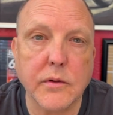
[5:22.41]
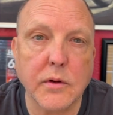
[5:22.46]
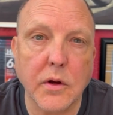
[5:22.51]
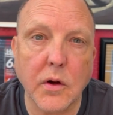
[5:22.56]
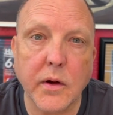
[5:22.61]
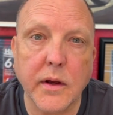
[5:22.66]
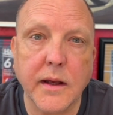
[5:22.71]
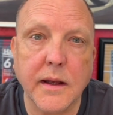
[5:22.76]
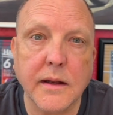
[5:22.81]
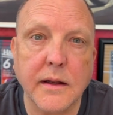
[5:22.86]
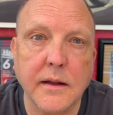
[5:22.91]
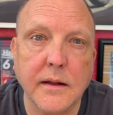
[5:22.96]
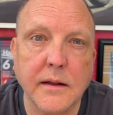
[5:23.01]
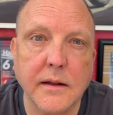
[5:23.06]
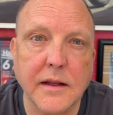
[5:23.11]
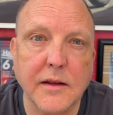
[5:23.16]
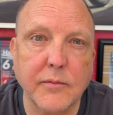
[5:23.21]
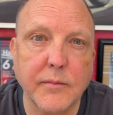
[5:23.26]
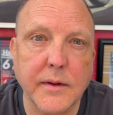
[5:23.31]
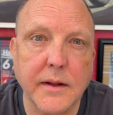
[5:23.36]
go ahead and
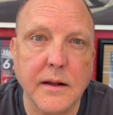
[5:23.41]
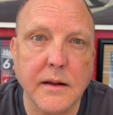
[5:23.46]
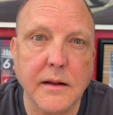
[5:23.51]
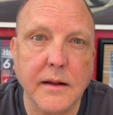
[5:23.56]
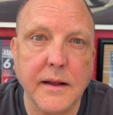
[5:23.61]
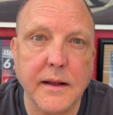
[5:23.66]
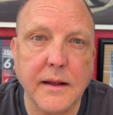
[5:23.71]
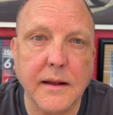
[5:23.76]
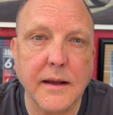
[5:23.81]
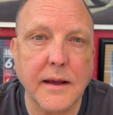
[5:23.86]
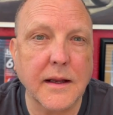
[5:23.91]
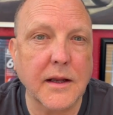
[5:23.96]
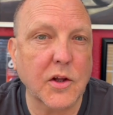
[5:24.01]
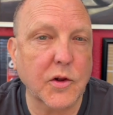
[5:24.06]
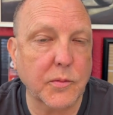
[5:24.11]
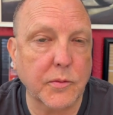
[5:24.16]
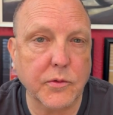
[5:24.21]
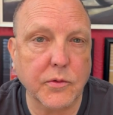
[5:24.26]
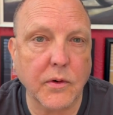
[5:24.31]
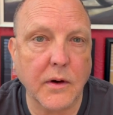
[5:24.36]
leave me a like and a
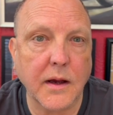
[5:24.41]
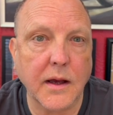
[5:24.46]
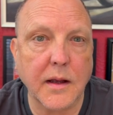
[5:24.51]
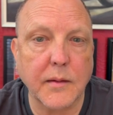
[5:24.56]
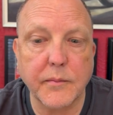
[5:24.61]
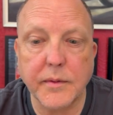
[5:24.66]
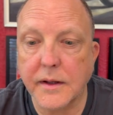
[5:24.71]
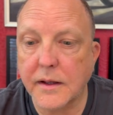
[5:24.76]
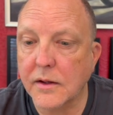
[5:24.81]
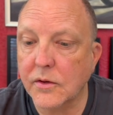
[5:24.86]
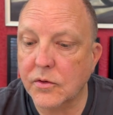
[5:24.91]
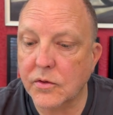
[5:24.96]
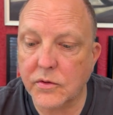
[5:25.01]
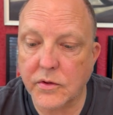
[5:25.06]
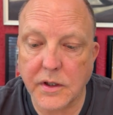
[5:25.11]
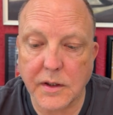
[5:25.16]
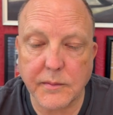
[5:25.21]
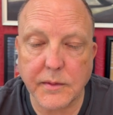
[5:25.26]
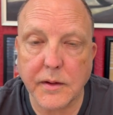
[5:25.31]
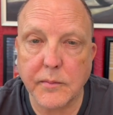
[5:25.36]
subscribe, because there's
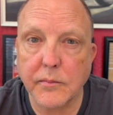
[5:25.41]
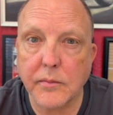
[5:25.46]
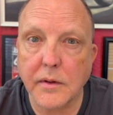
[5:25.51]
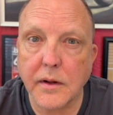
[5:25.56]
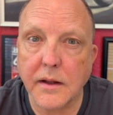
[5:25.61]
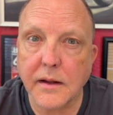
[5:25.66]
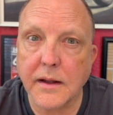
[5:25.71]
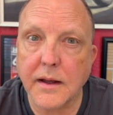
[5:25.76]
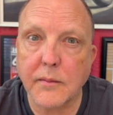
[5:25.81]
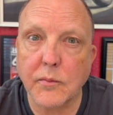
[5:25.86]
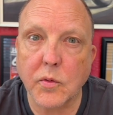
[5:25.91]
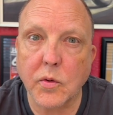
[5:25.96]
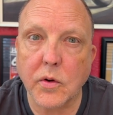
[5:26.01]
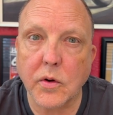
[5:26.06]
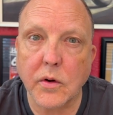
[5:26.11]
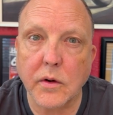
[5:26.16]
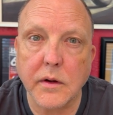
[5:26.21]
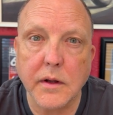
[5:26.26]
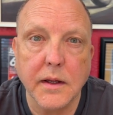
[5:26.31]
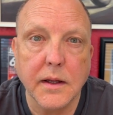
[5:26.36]
going to be a lot
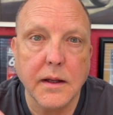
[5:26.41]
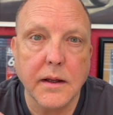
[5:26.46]
more